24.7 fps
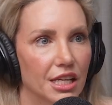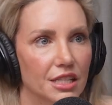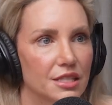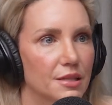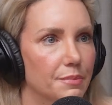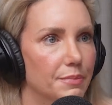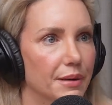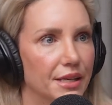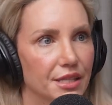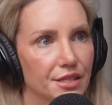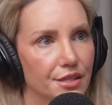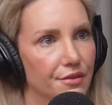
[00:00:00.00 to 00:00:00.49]
it's the
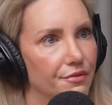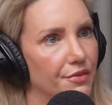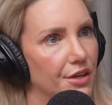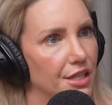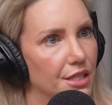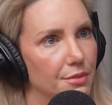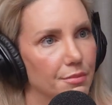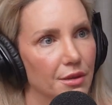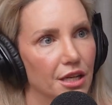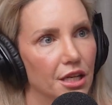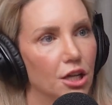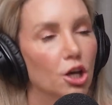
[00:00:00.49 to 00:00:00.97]
best
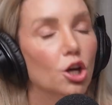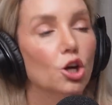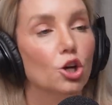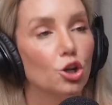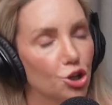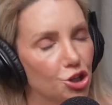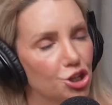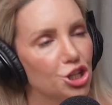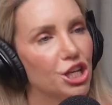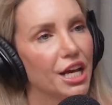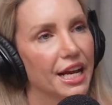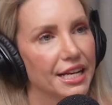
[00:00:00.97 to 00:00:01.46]
investment
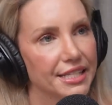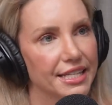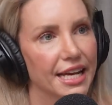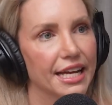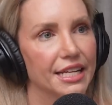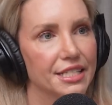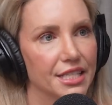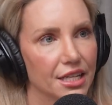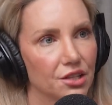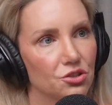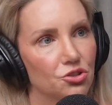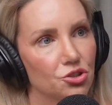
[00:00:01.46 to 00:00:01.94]
because she has
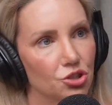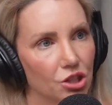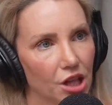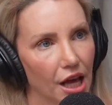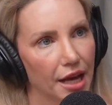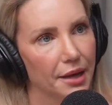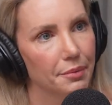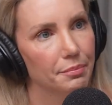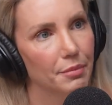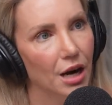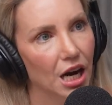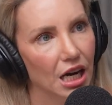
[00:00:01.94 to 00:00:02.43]
hair texture
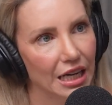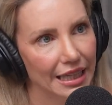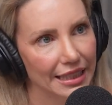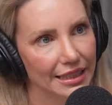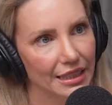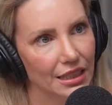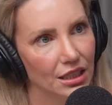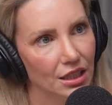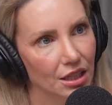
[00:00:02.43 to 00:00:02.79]
like mine.